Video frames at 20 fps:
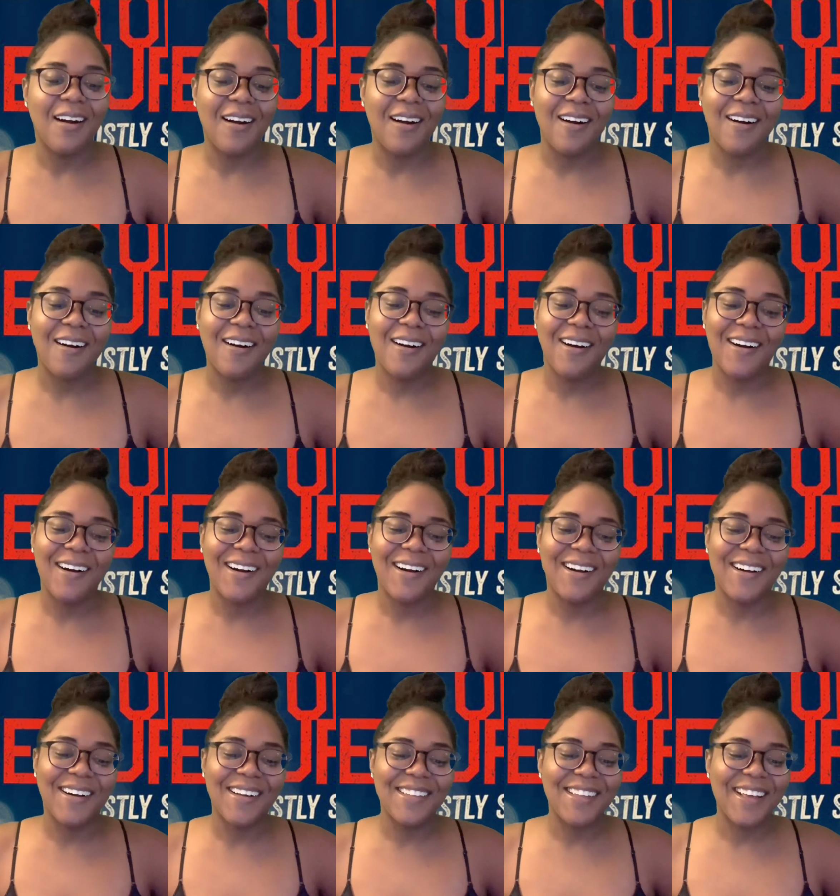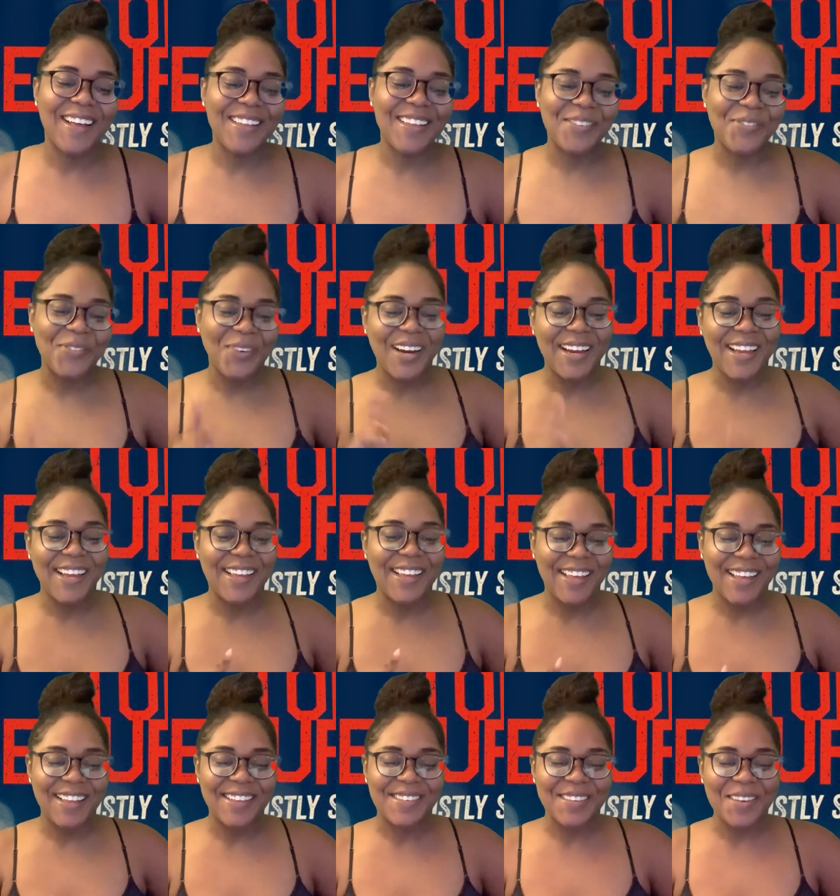Oh, that's where he
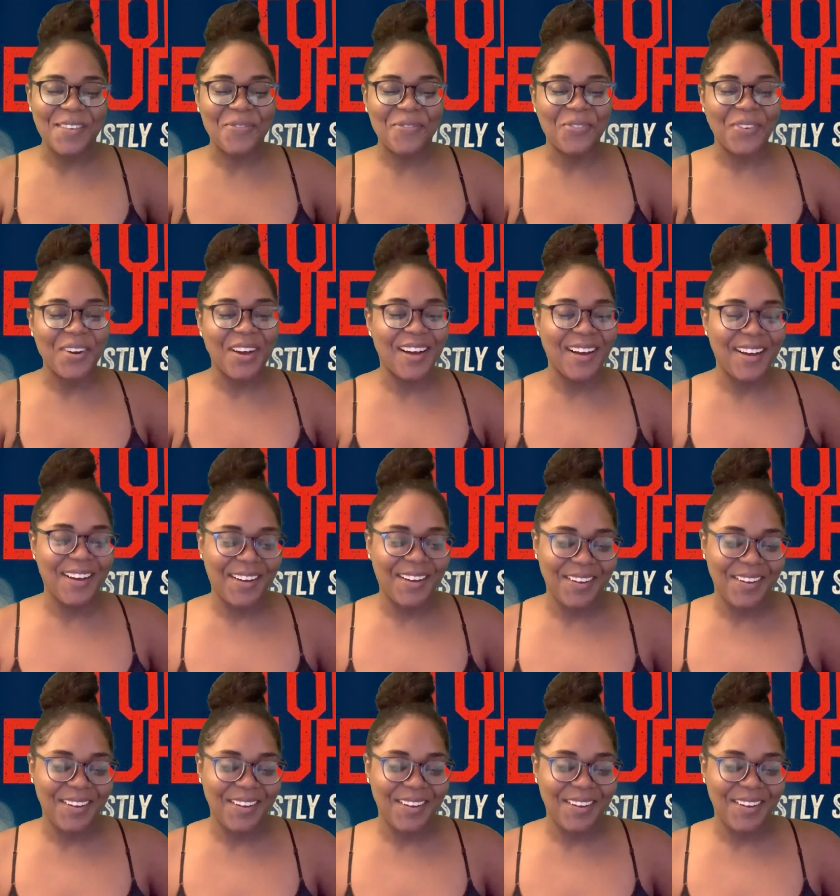gets it from.